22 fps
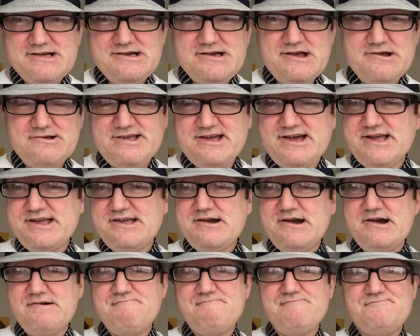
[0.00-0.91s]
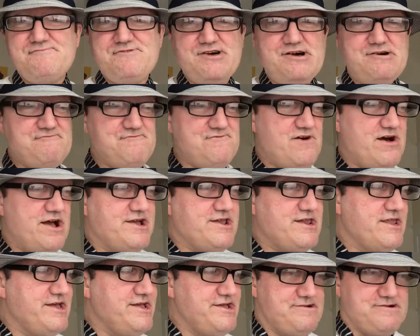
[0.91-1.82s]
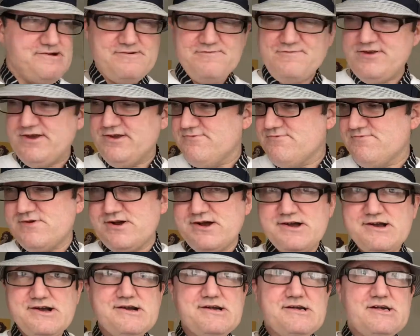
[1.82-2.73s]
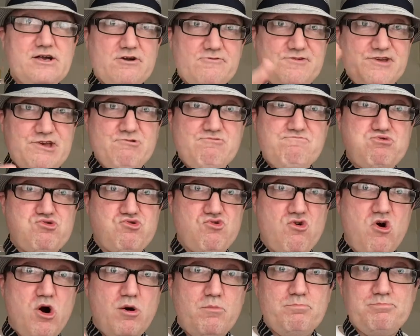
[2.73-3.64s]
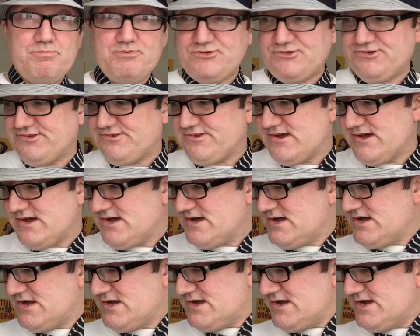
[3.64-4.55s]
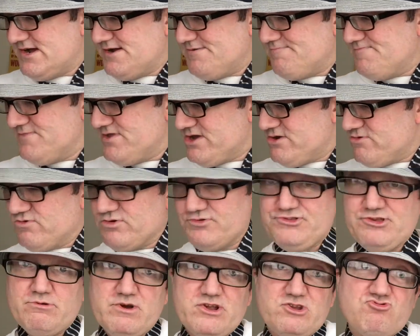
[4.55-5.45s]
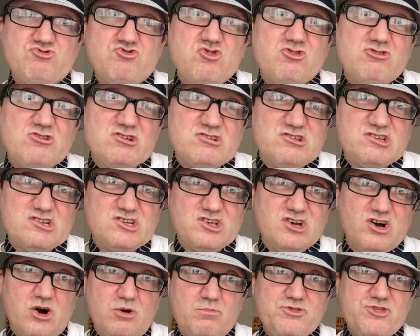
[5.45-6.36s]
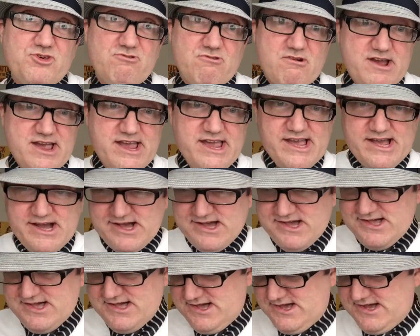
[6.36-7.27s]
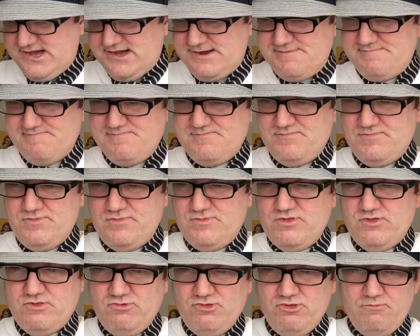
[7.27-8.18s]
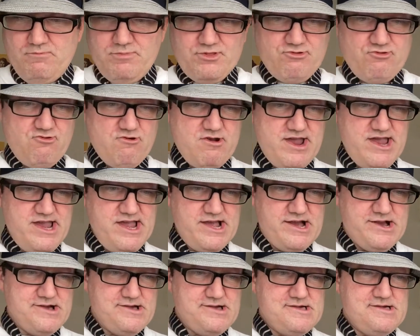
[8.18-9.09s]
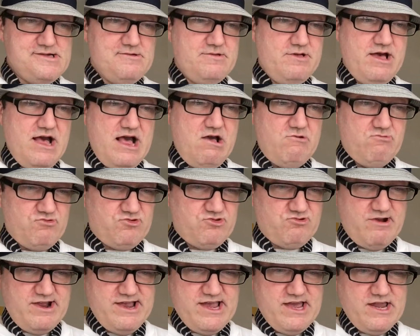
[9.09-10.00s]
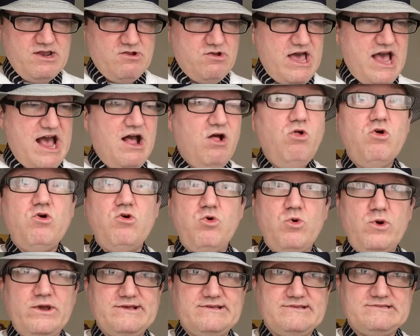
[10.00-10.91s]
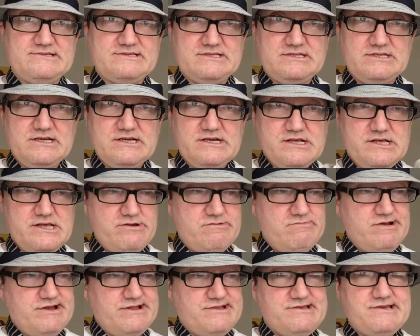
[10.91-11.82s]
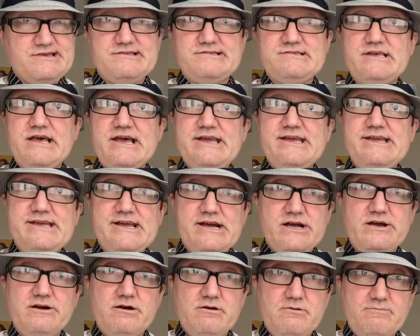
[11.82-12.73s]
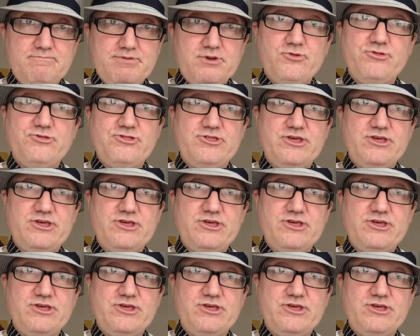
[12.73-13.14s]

Okay, and finally, a few props. We'll do a drugs top 3. Number 3, straight in, L-Quiz, which is a blood